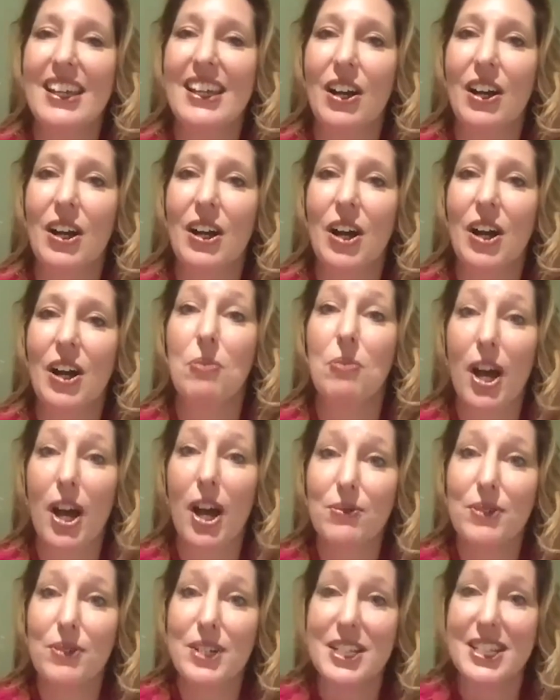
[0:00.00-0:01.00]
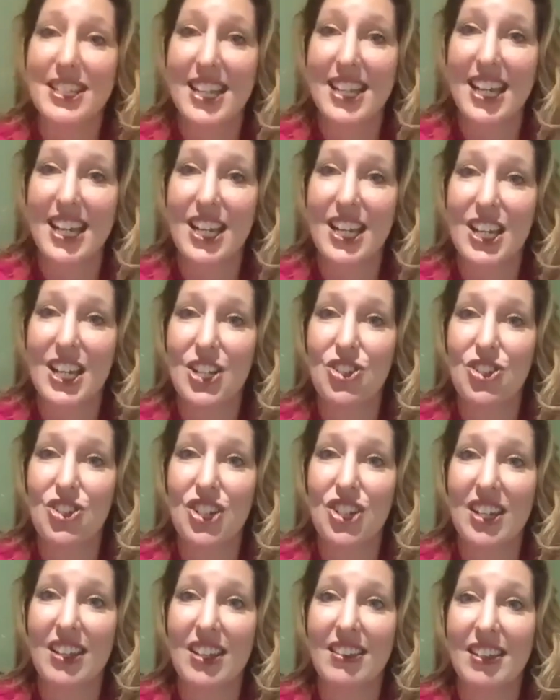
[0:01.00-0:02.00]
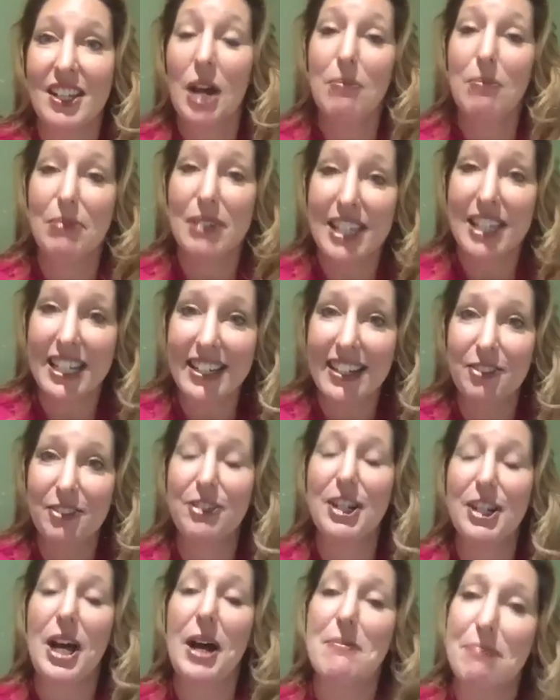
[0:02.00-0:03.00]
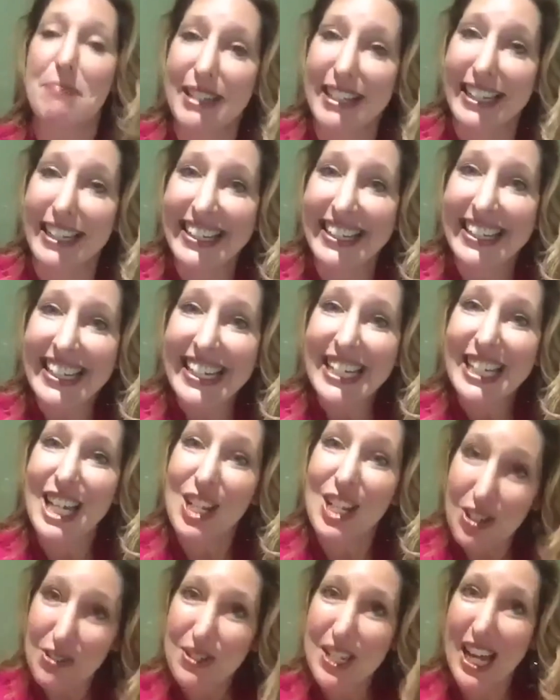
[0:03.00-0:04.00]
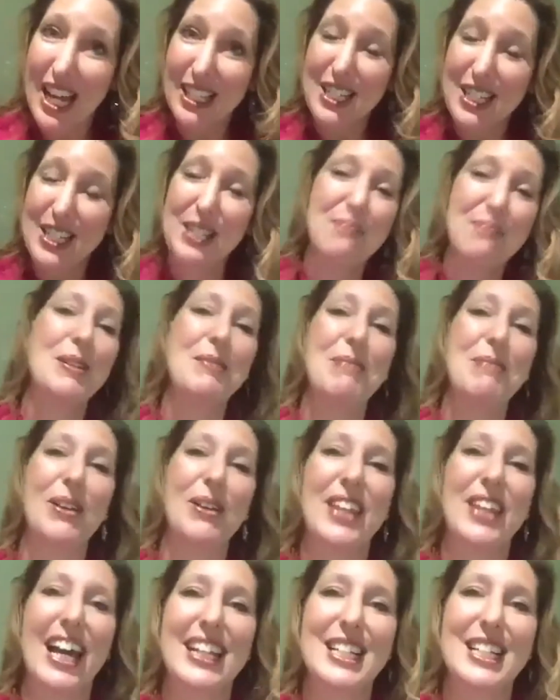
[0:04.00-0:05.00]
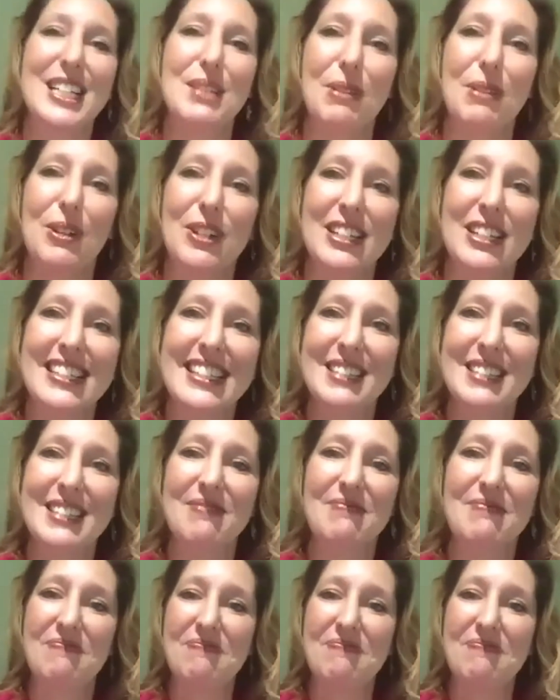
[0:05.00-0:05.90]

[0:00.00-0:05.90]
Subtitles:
of how you came to be on the Broadway stage in The Company of Company. Can you tell us a bit about that experience?